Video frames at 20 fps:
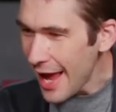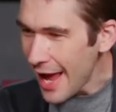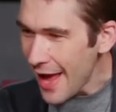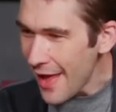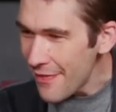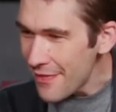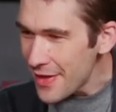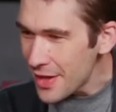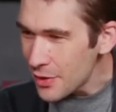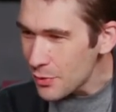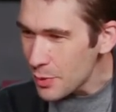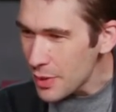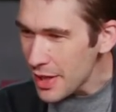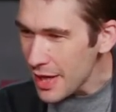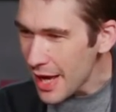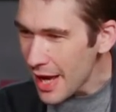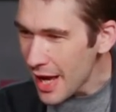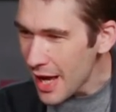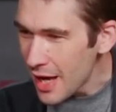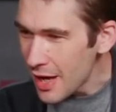And then
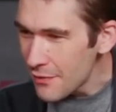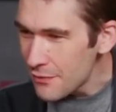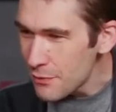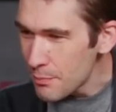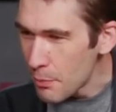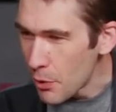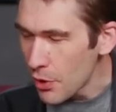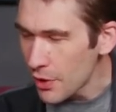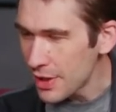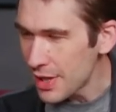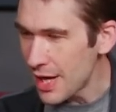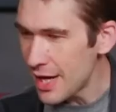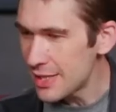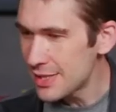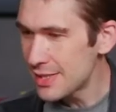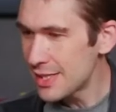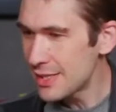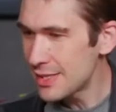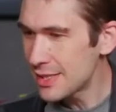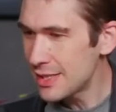we have Mark
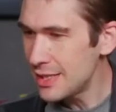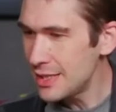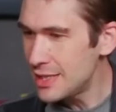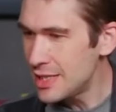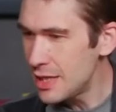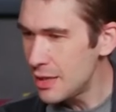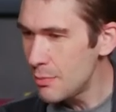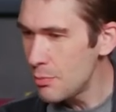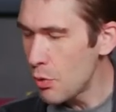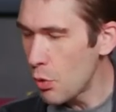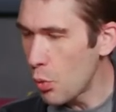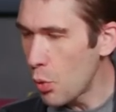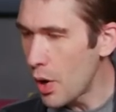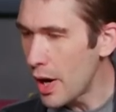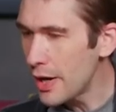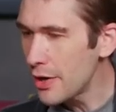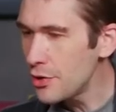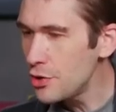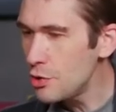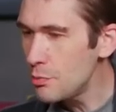S. asking, Tim,
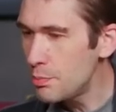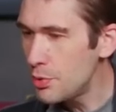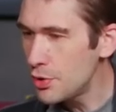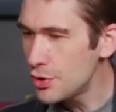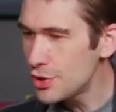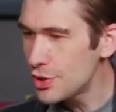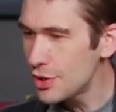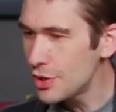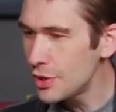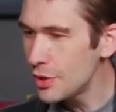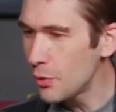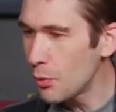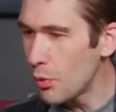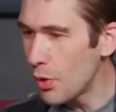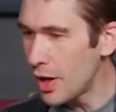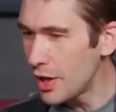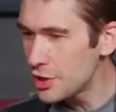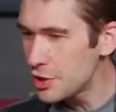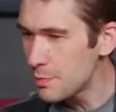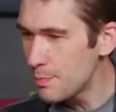why are you pushing the
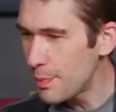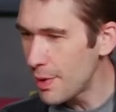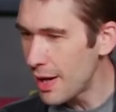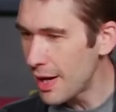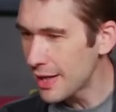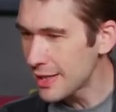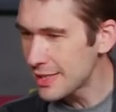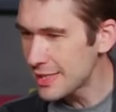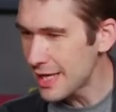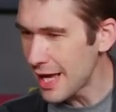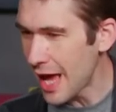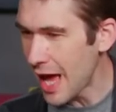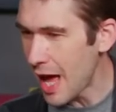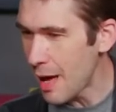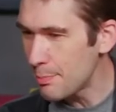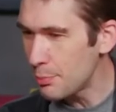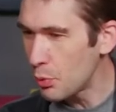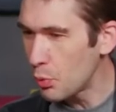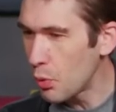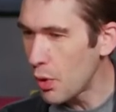Watchbox
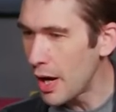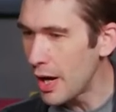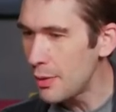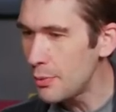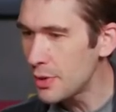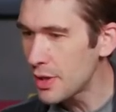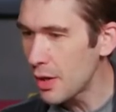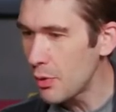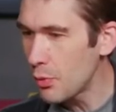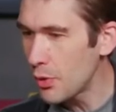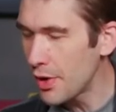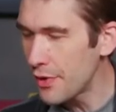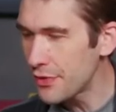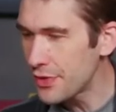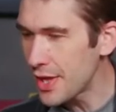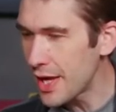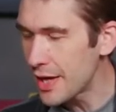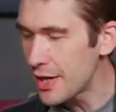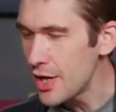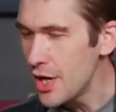app? Why would I
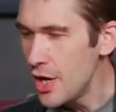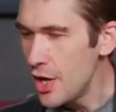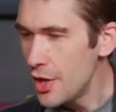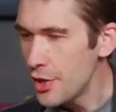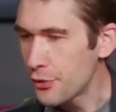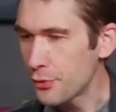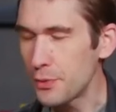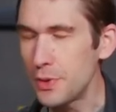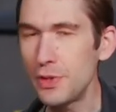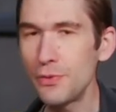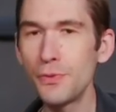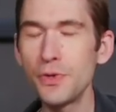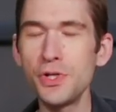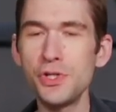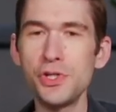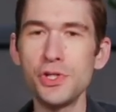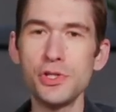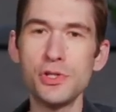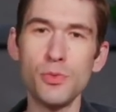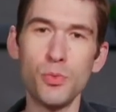want that? Three
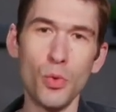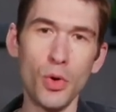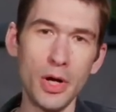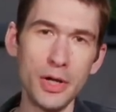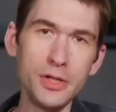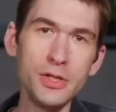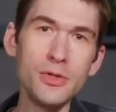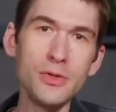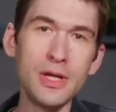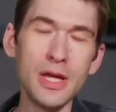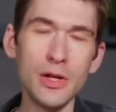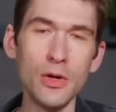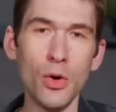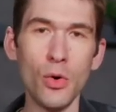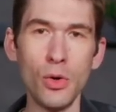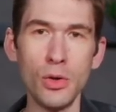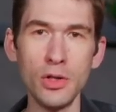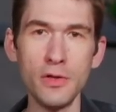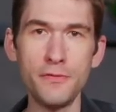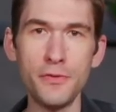reasons. One, you get
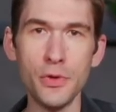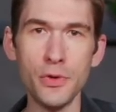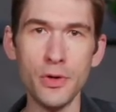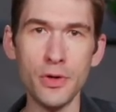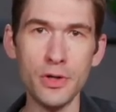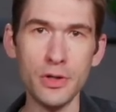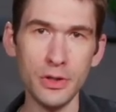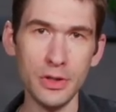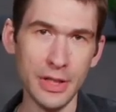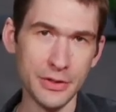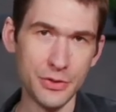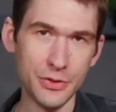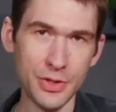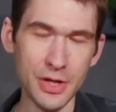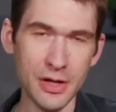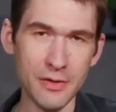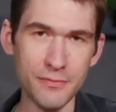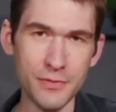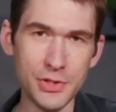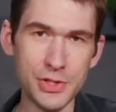all of our collector
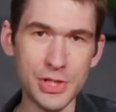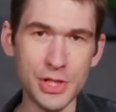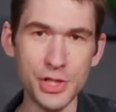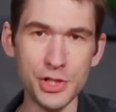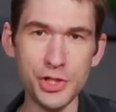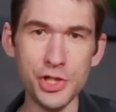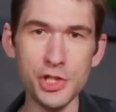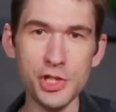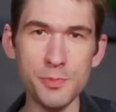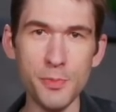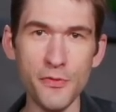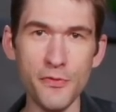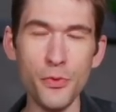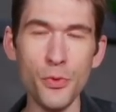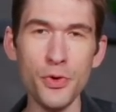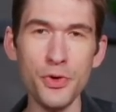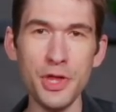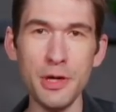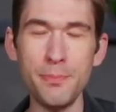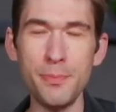conversations
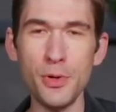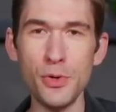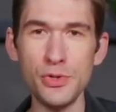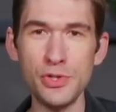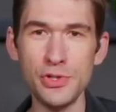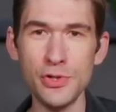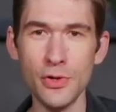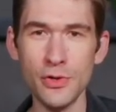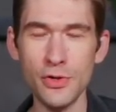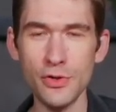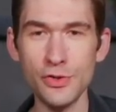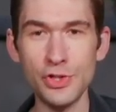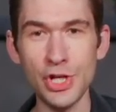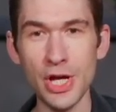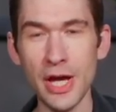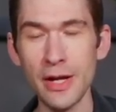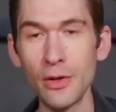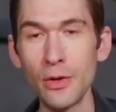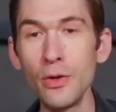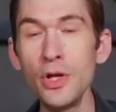before they post on our
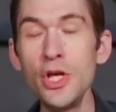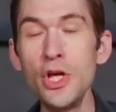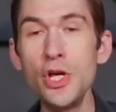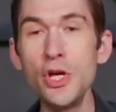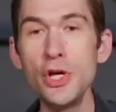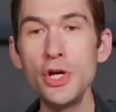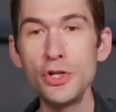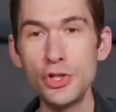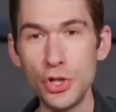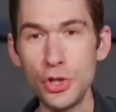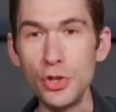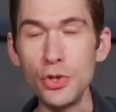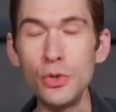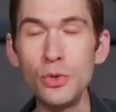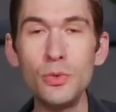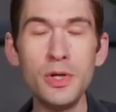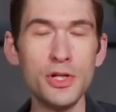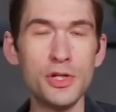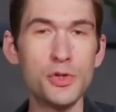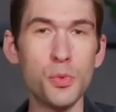channel.
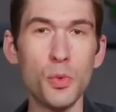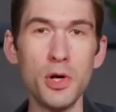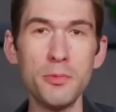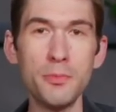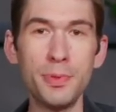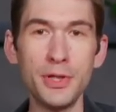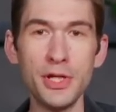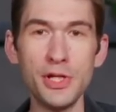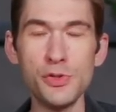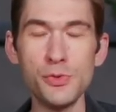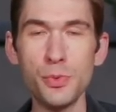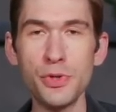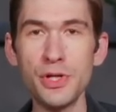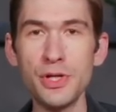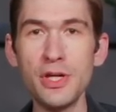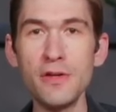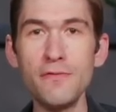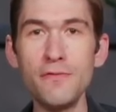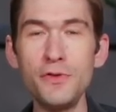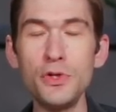Two, it's one place where
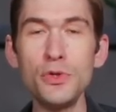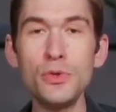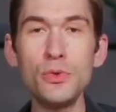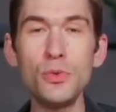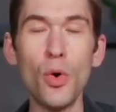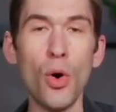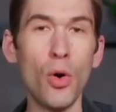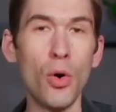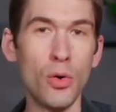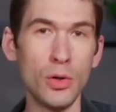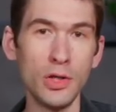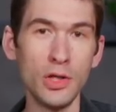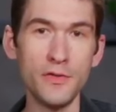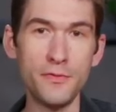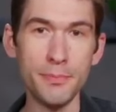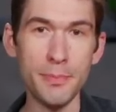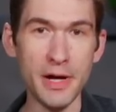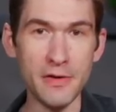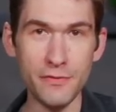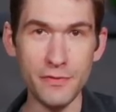you can view all
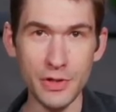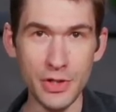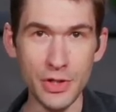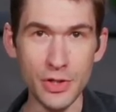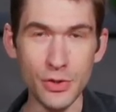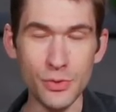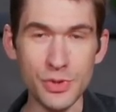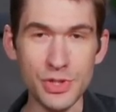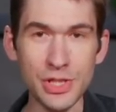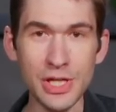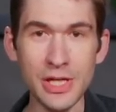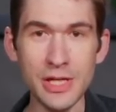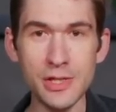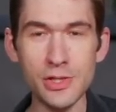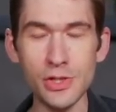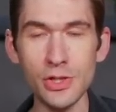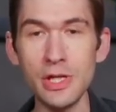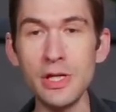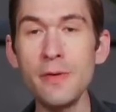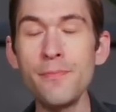of my videos
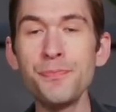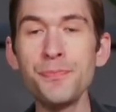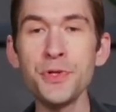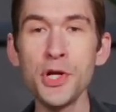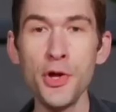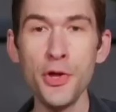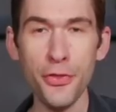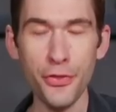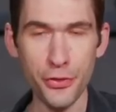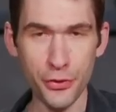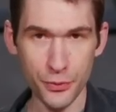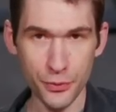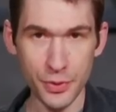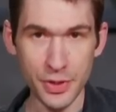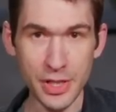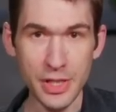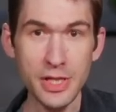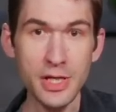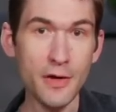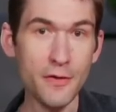easily.
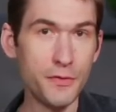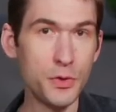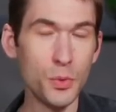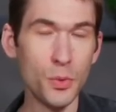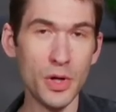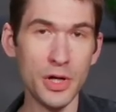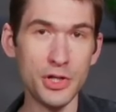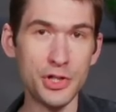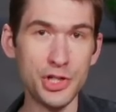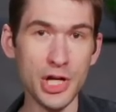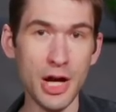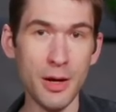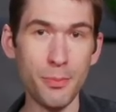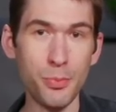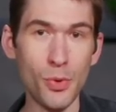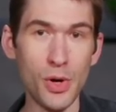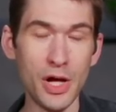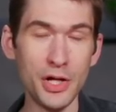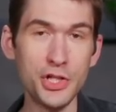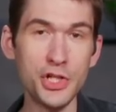Three, if you want to
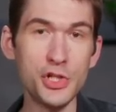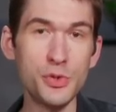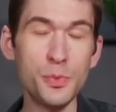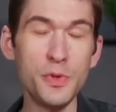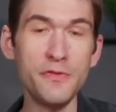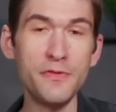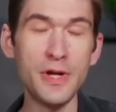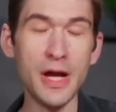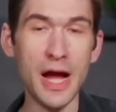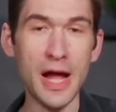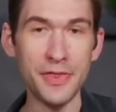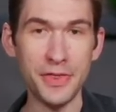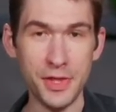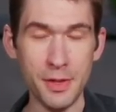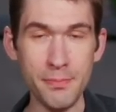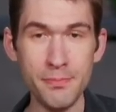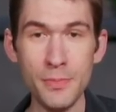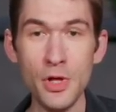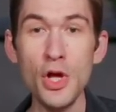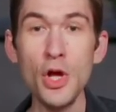shop watches, we've got
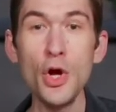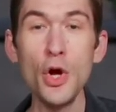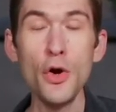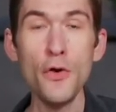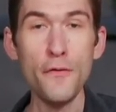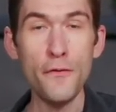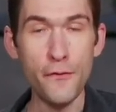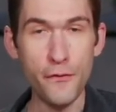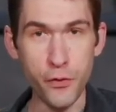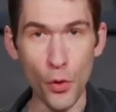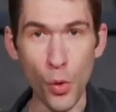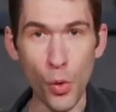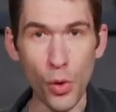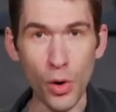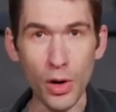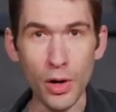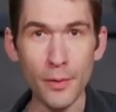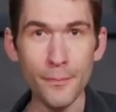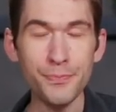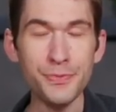them.
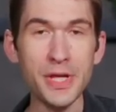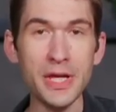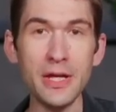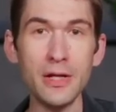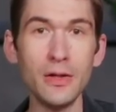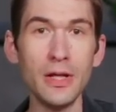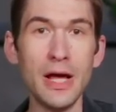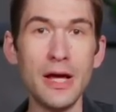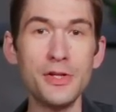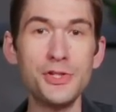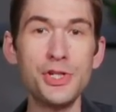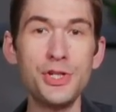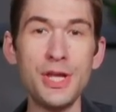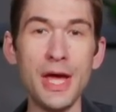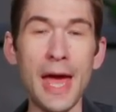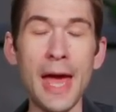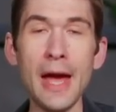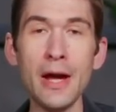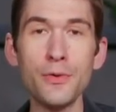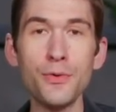Four, it allows you
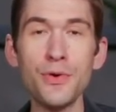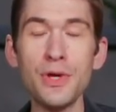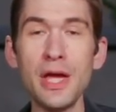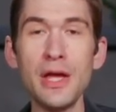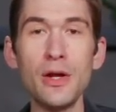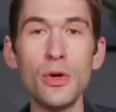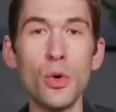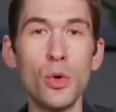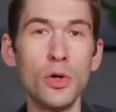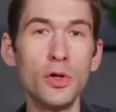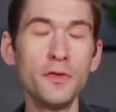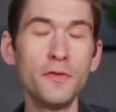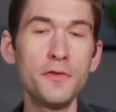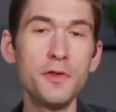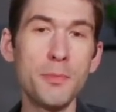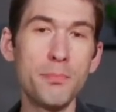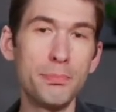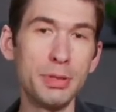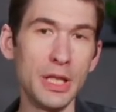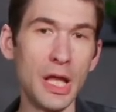to aggregate all of
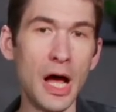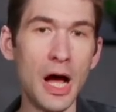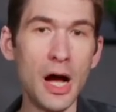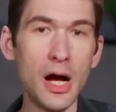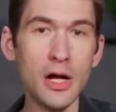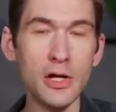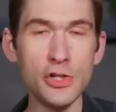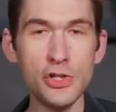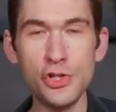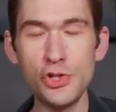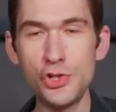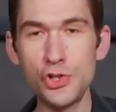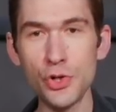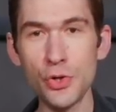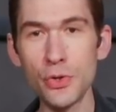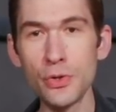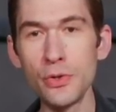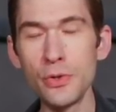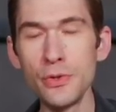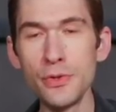the blogs,
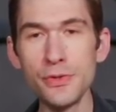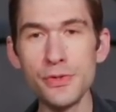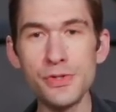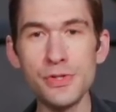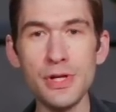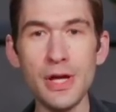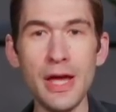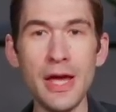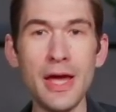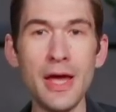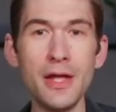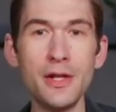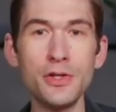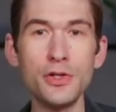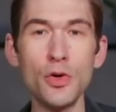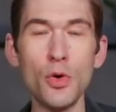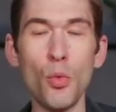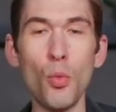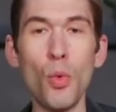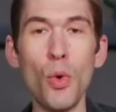journals,
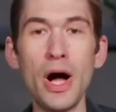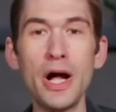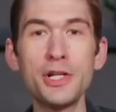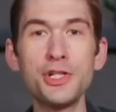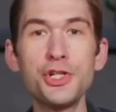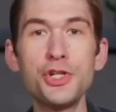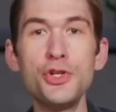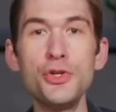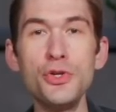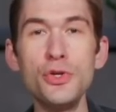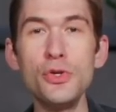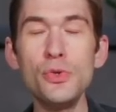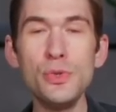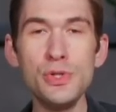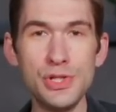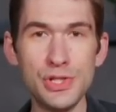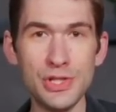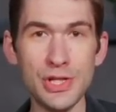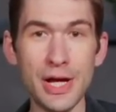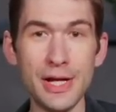and watch
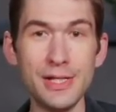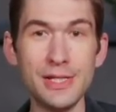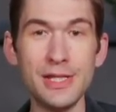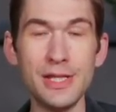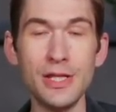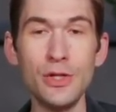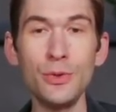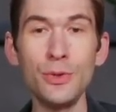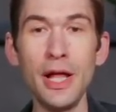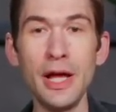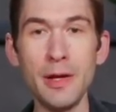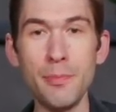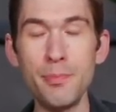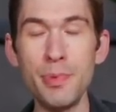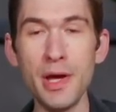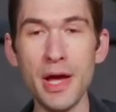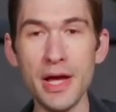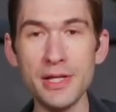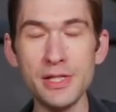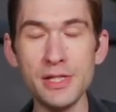news sites that you like
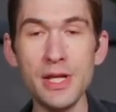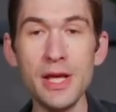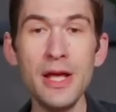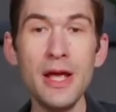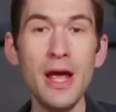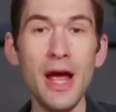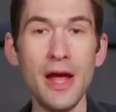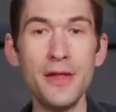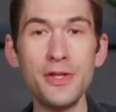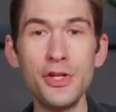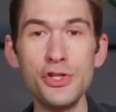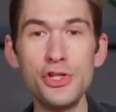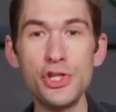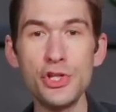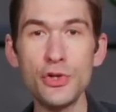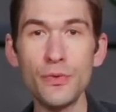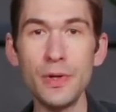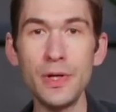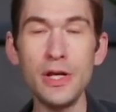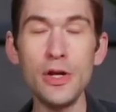best, and then
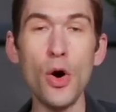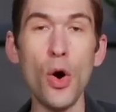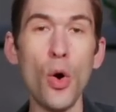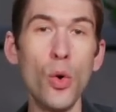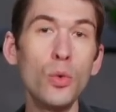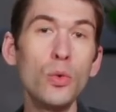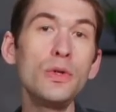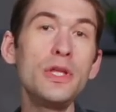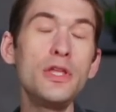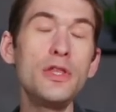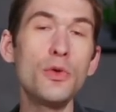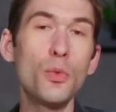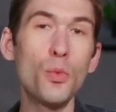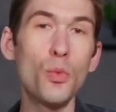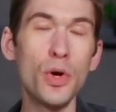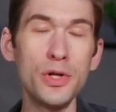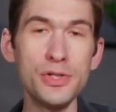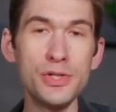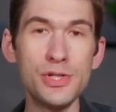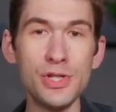screen only the
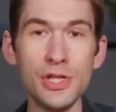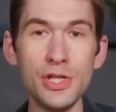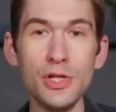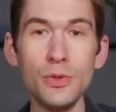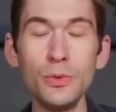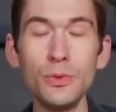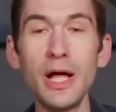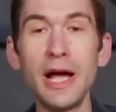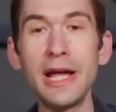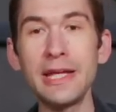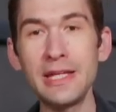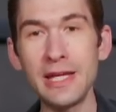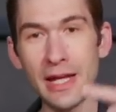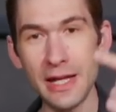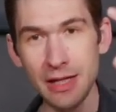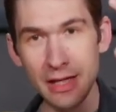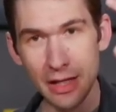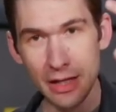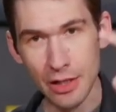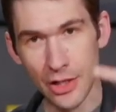ones that you
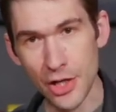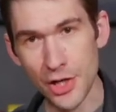like and get a